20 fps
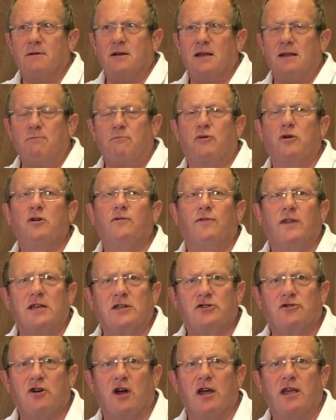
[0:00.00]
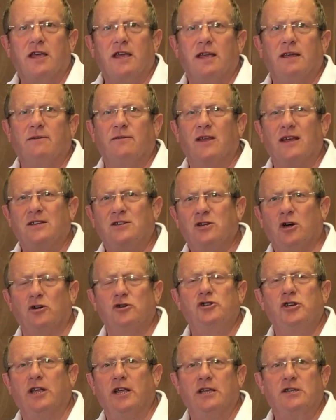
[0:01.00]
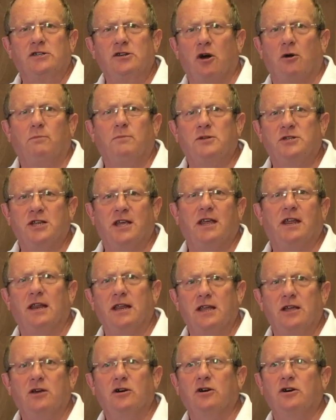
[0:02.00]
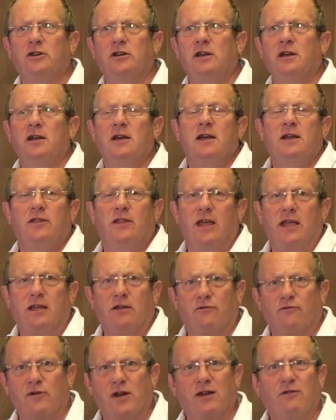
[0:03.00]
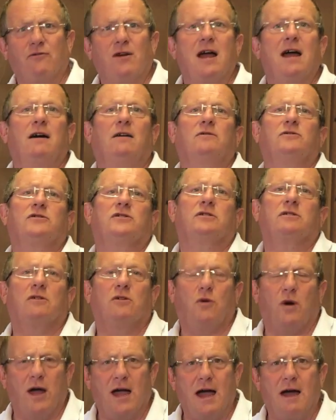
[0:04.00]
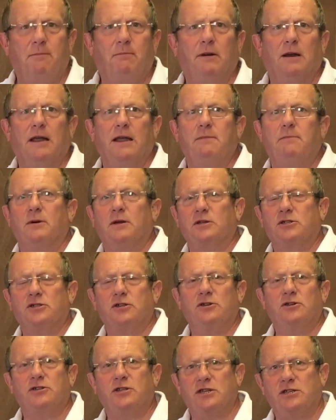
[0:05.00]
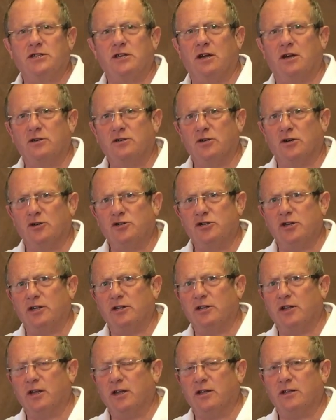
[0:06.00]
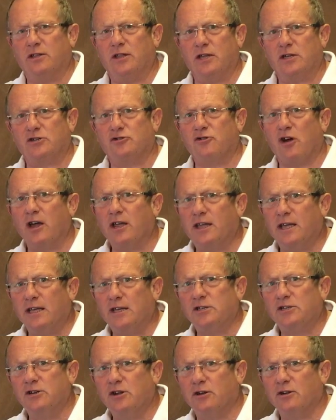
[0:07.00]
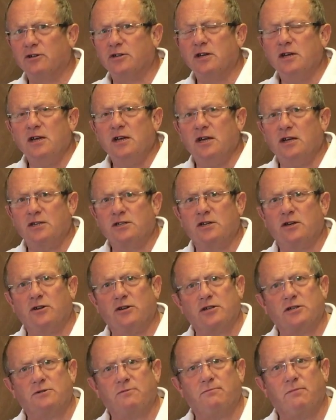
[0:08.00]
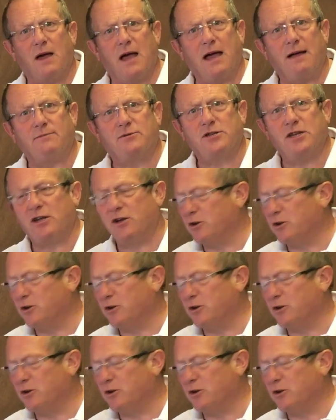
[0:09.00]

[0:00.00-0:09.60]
improve their striking. Their dodging is not particularly good. They can ring rounds quite happily, but as soon as they start dodging, their striking is not as good as perhaps it